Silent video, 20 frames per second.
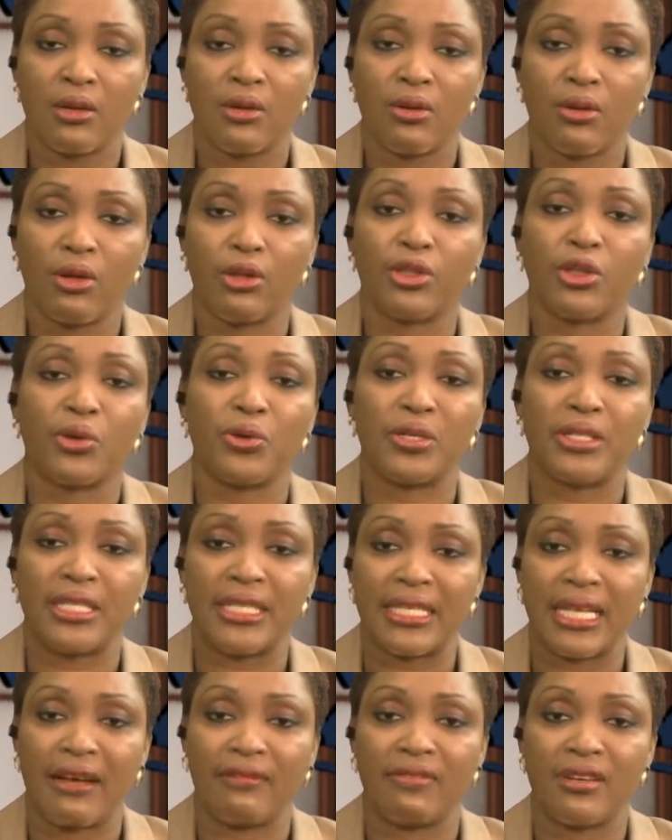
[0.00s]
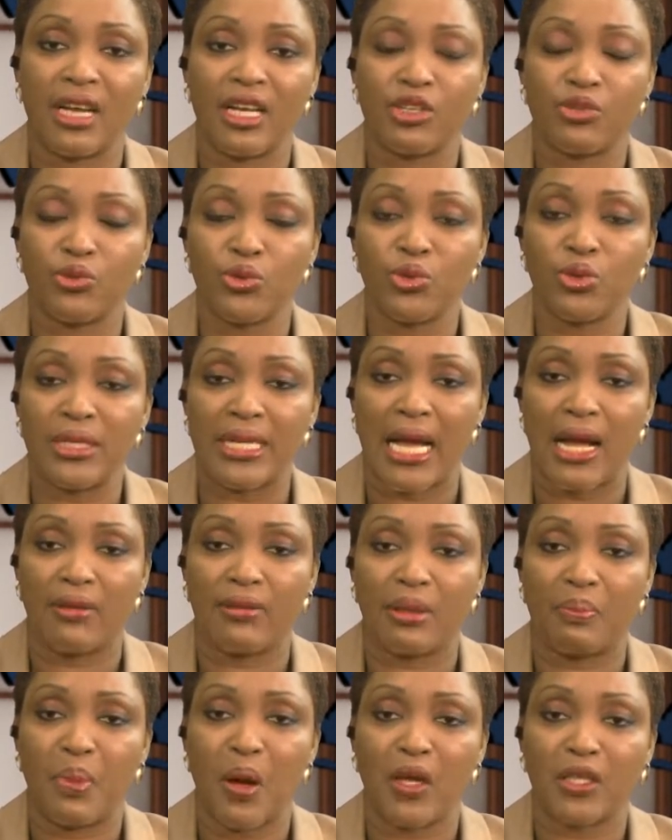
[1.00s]
Authorities have not ruled
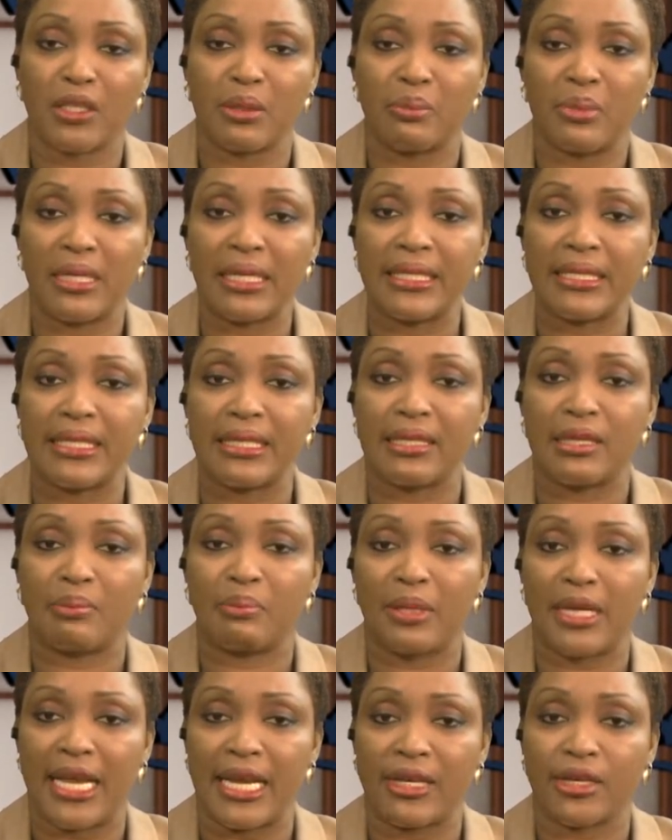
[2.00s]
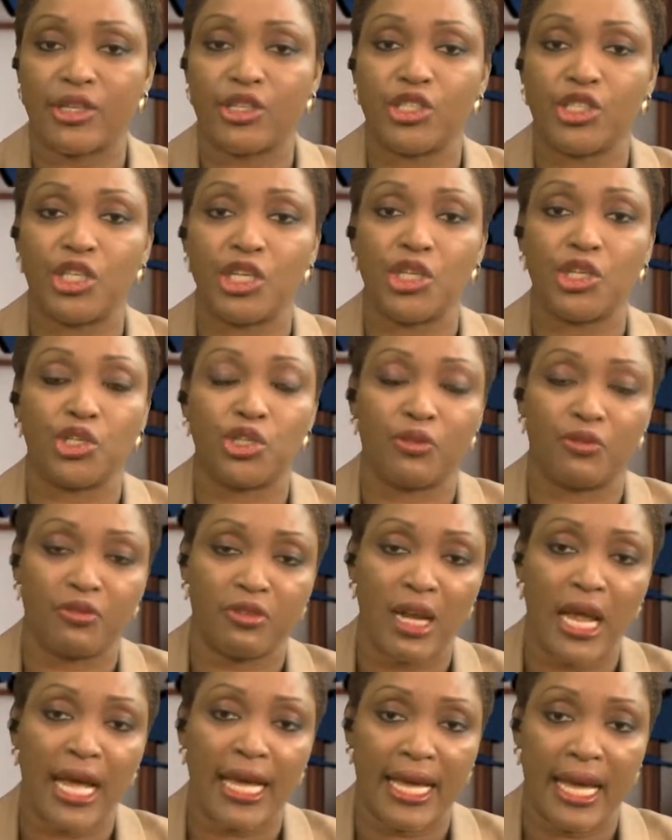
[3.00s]
out the possibility the plane continued to
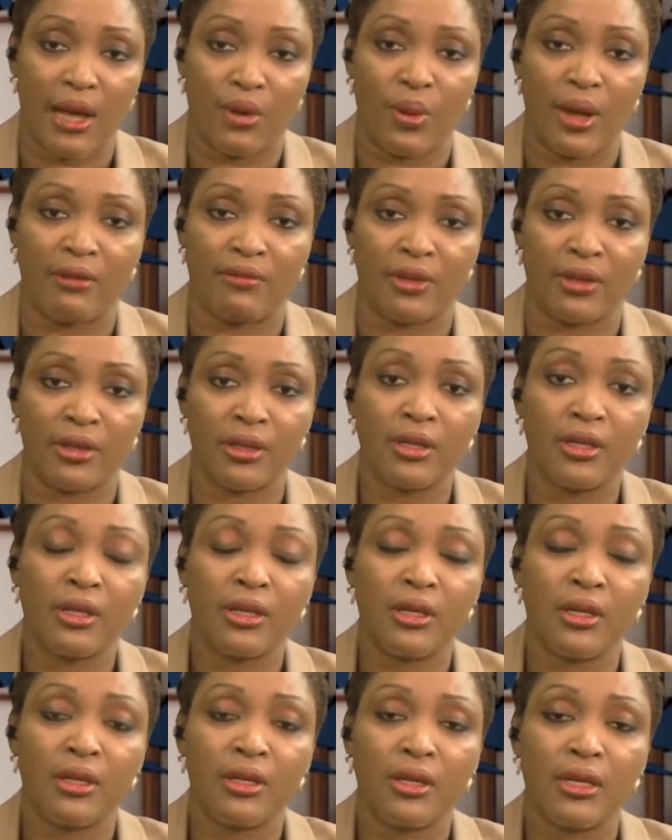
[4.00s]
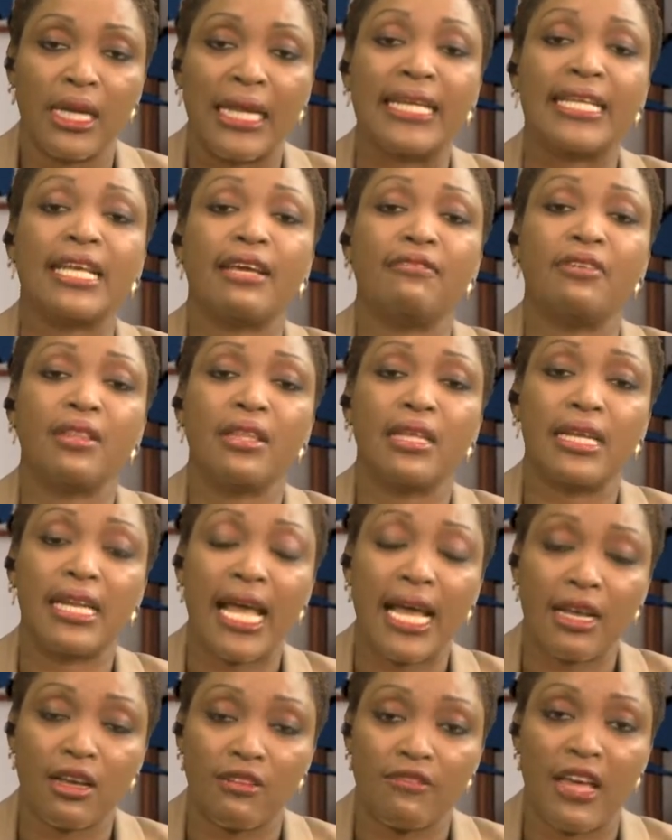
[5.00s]
fly, however, and given the
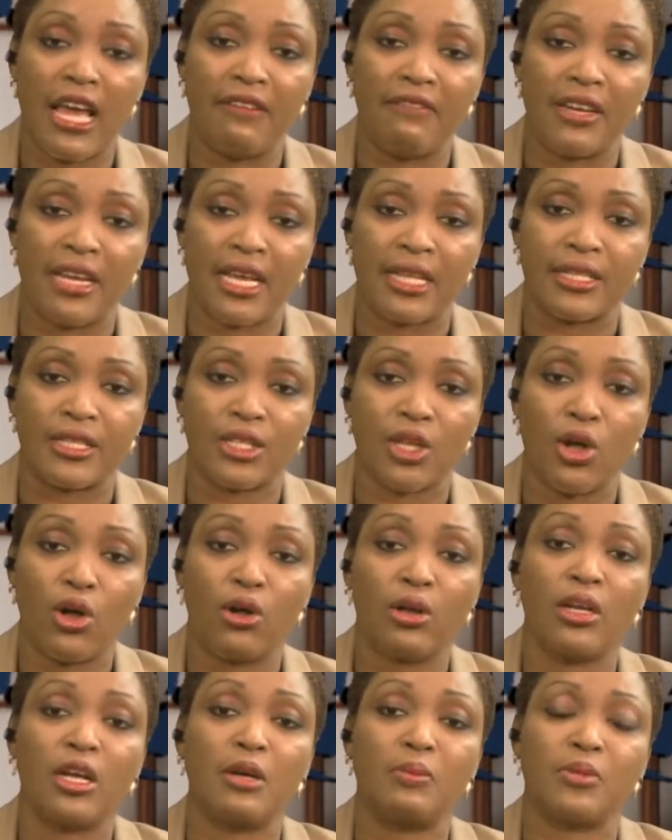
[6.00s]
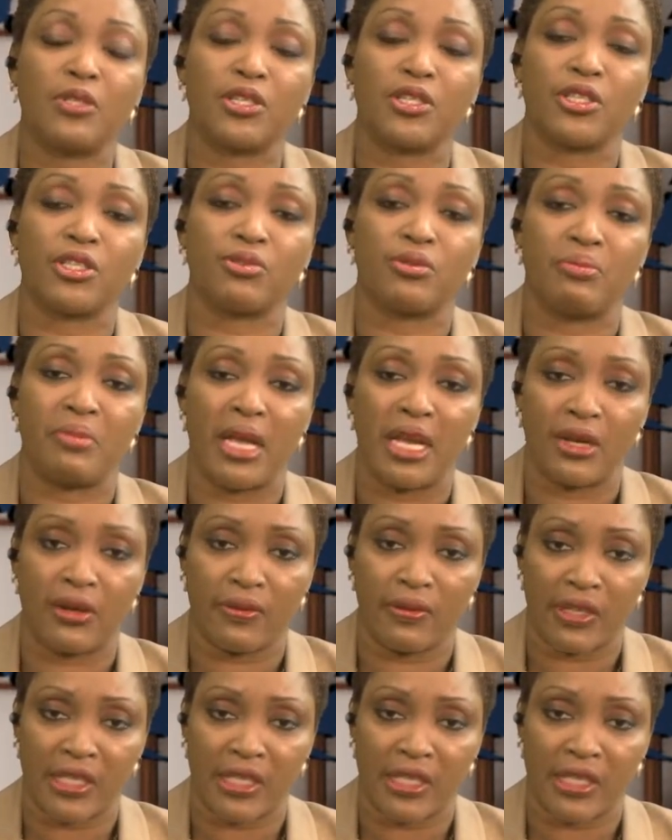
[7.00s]
lack of evidence, all options remain on the